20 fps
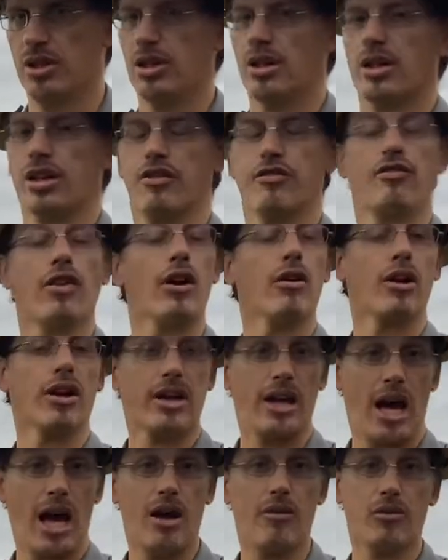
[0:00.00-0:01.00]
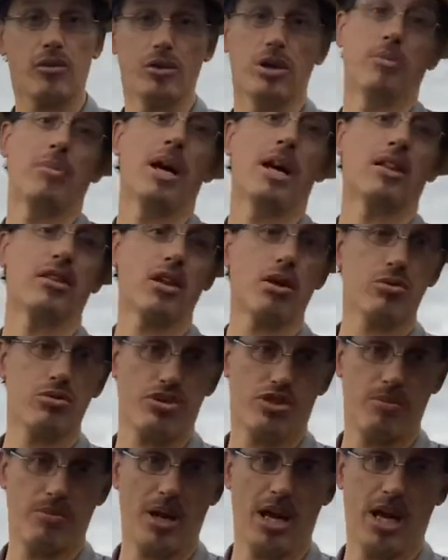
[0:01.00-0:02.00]
Confederate cavalry make those
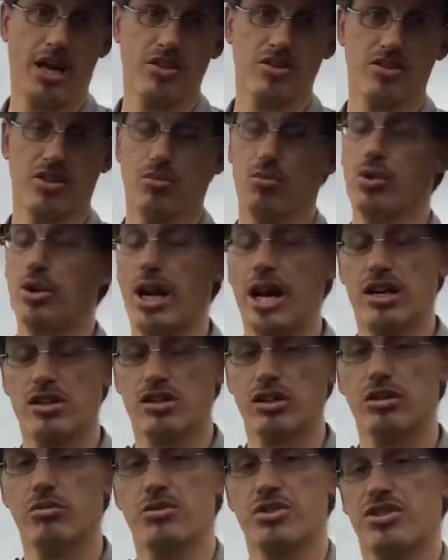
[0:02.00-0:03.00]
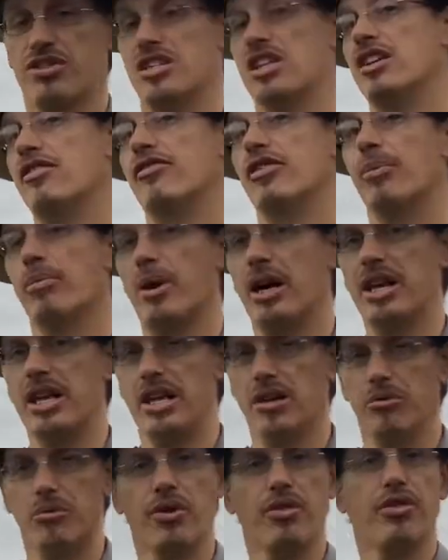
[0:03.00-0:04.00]
demands and would actually receive the money
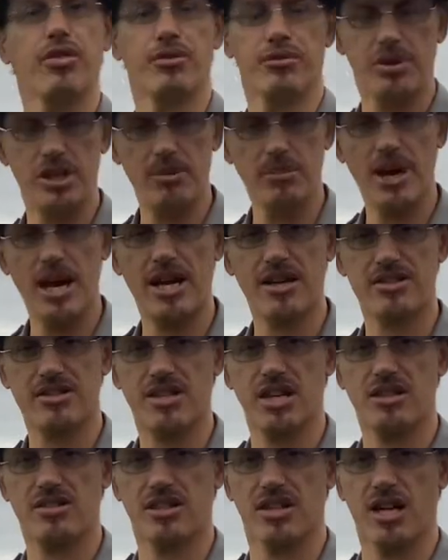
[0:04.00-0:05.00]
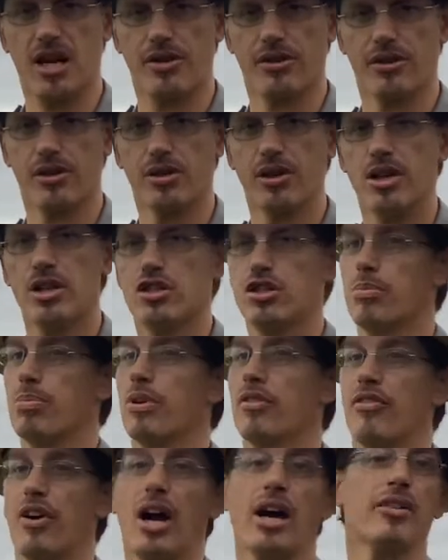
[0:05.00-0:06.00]
when 3 banks get together to
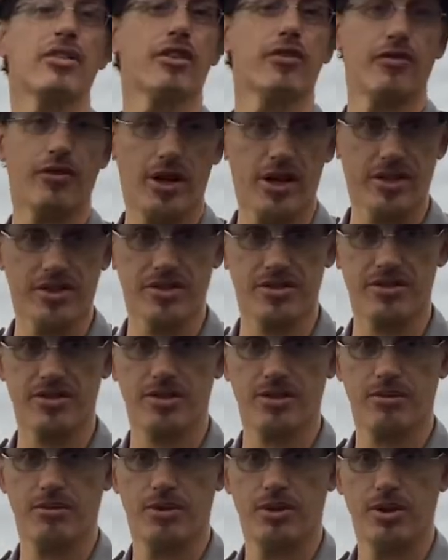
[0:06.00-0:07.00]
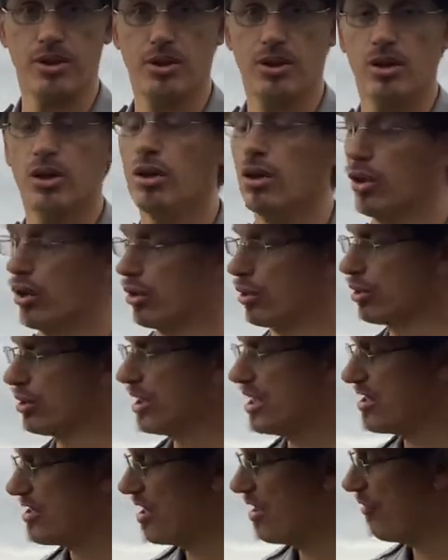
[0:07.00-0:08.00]
provide the funds.
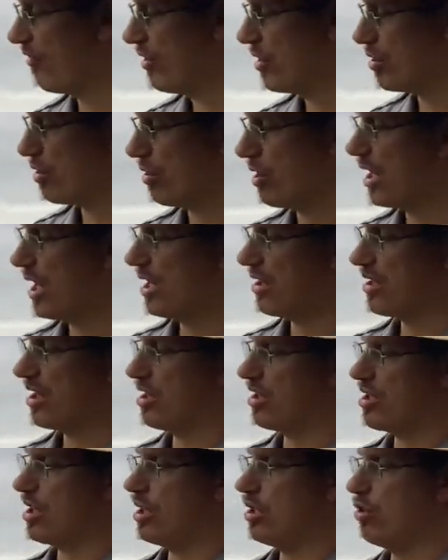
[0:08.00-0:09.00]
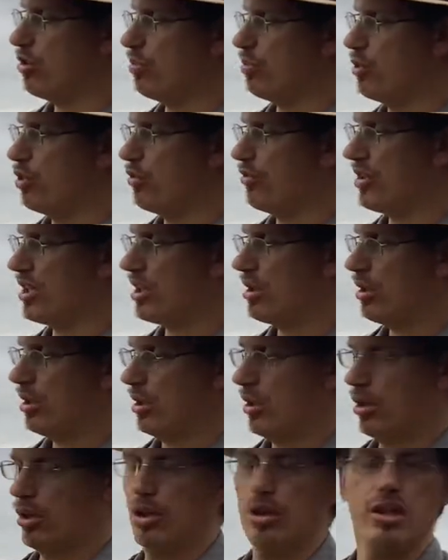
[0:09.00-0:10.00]
Early's infantry had continued moving
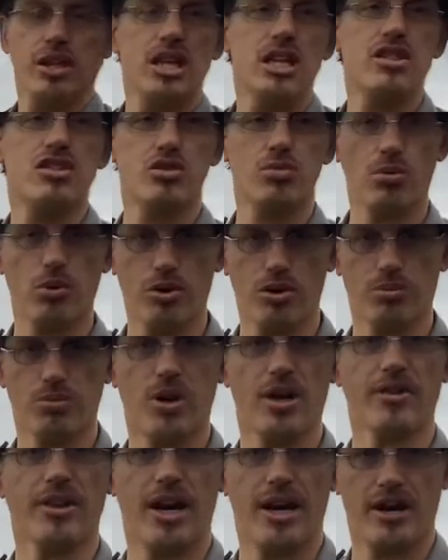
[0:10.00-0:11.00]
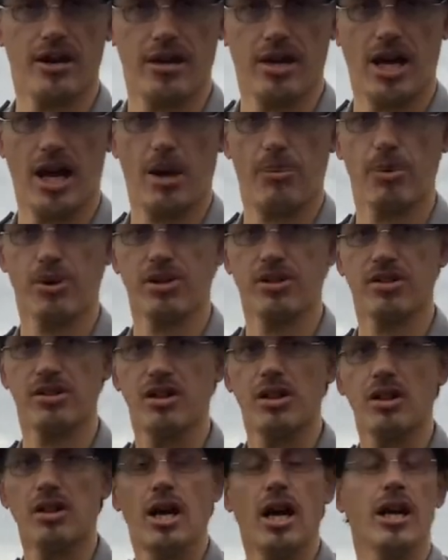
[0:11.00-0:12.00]
eastward while that had happened,
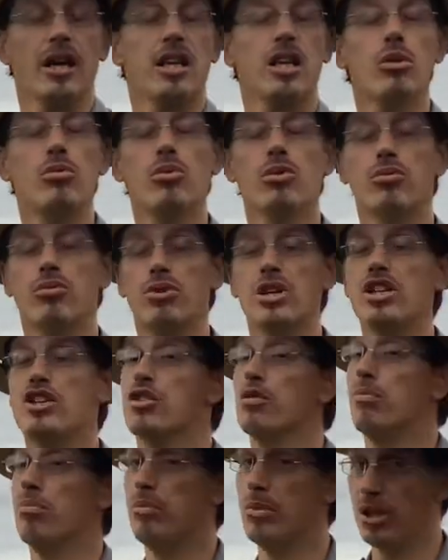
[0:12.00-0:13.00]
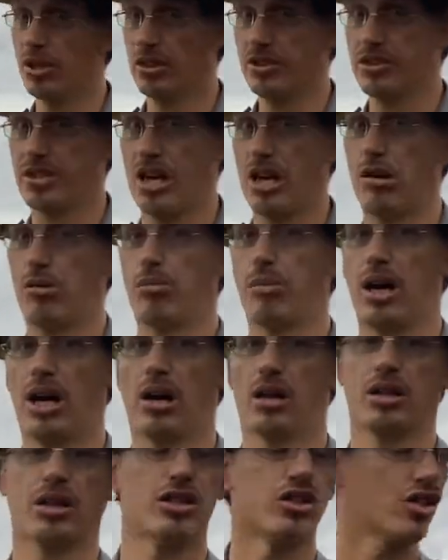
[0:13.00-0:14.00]
and he would reach Middletown,
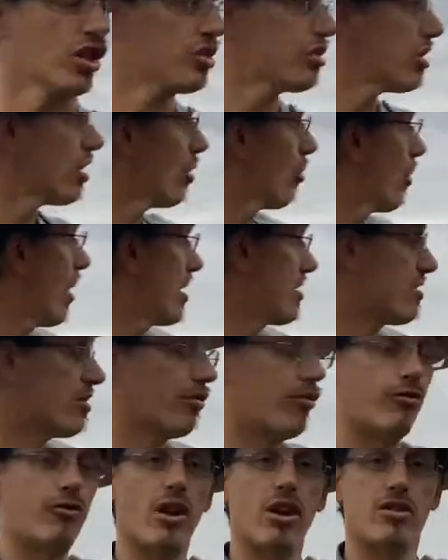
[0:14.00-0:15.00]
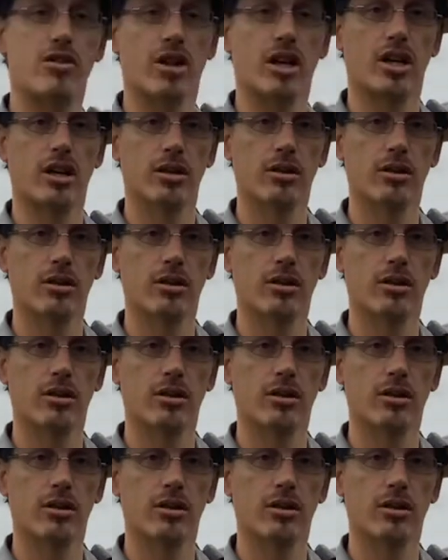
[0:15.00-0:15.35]
Maryland, just to the west of Frederick,